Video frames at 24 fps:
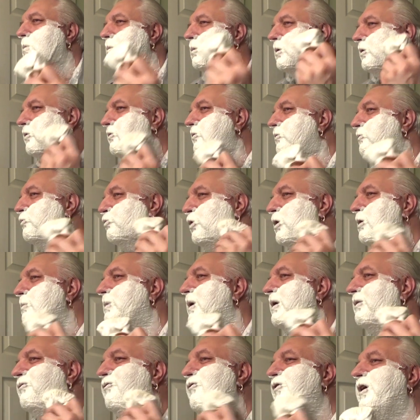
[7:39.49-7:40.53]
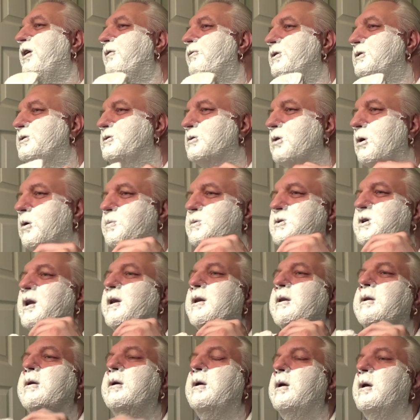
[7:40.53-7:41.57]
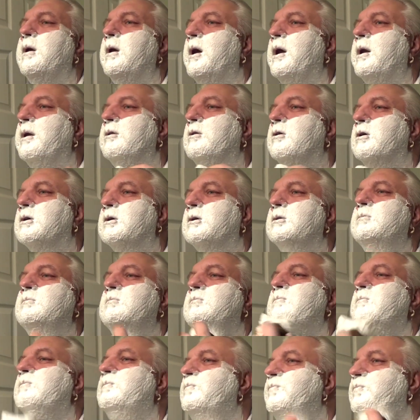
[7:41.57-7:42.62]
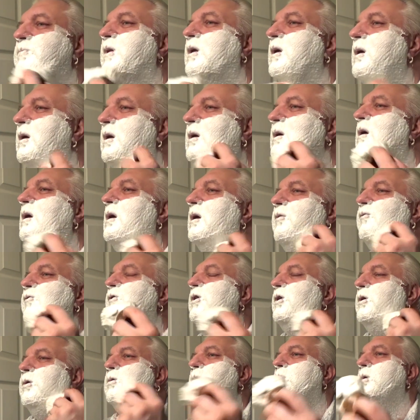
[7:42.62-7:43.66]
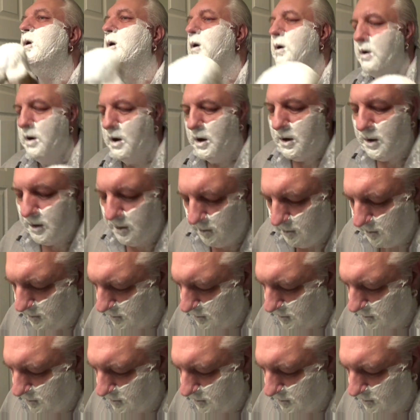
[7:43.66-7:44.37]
This is one of my favorite soaps. And, and look, if you uh, are